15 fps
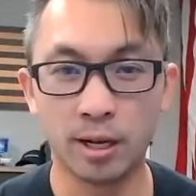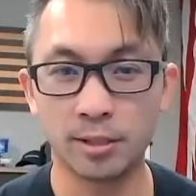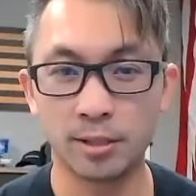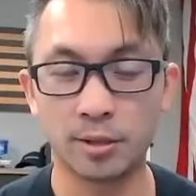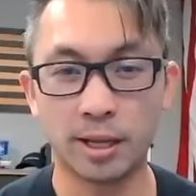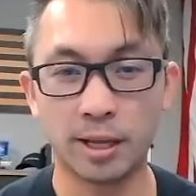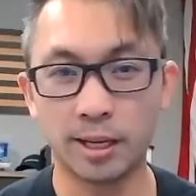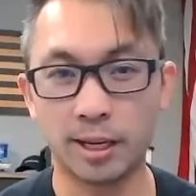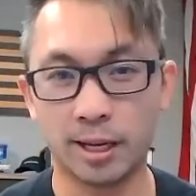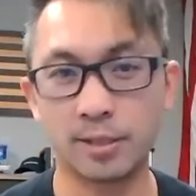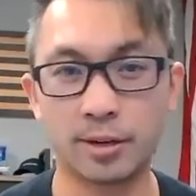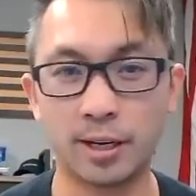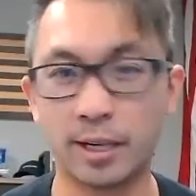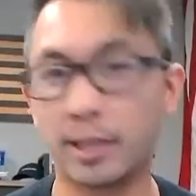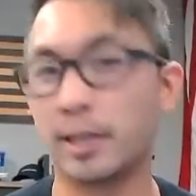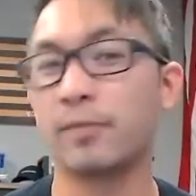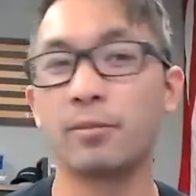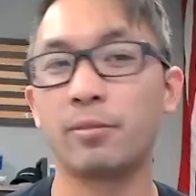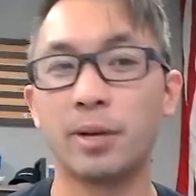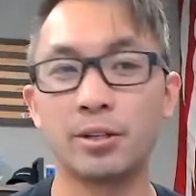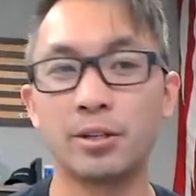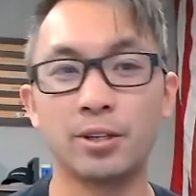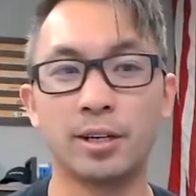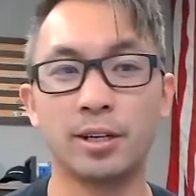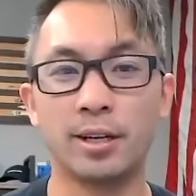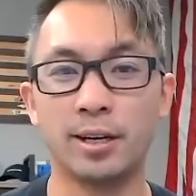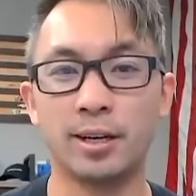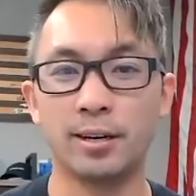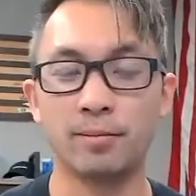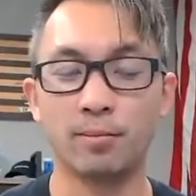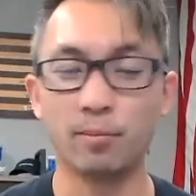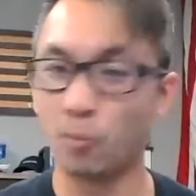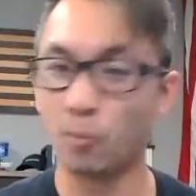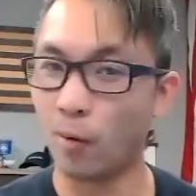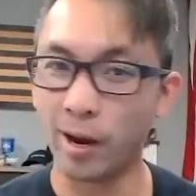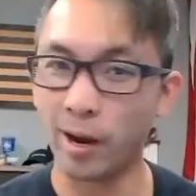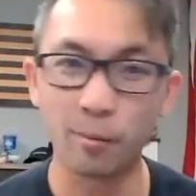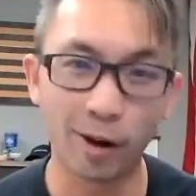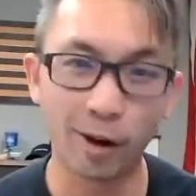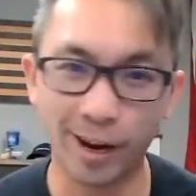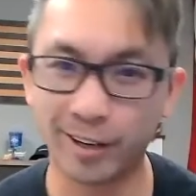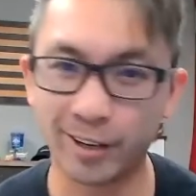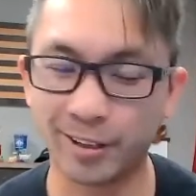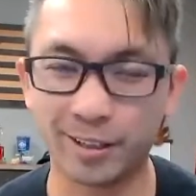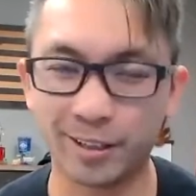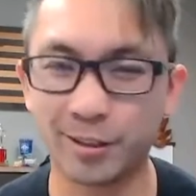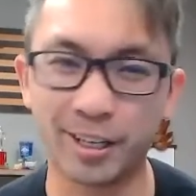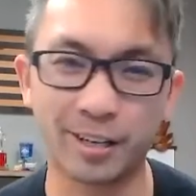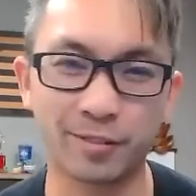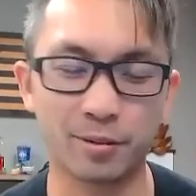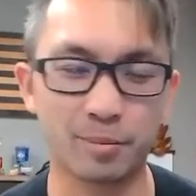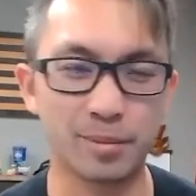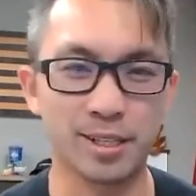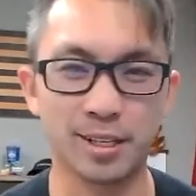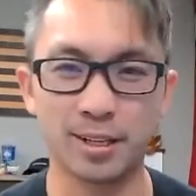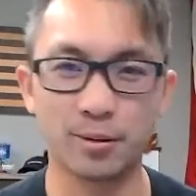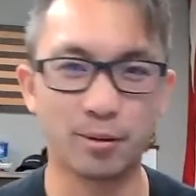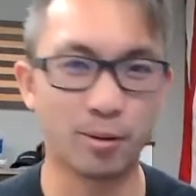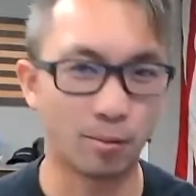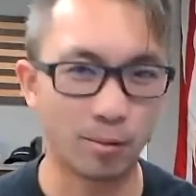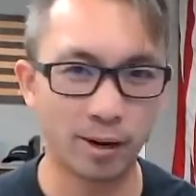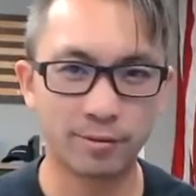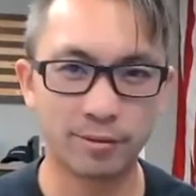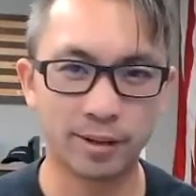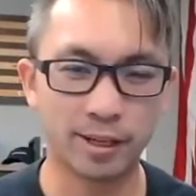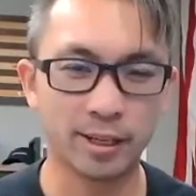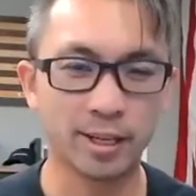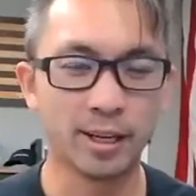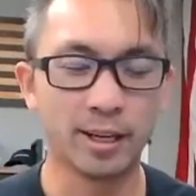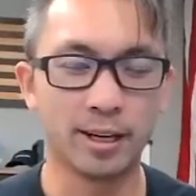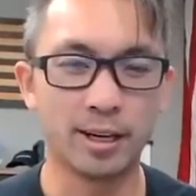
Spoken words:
so that you guys are getting information way more accurate than you're getting from Zillow or Redfin.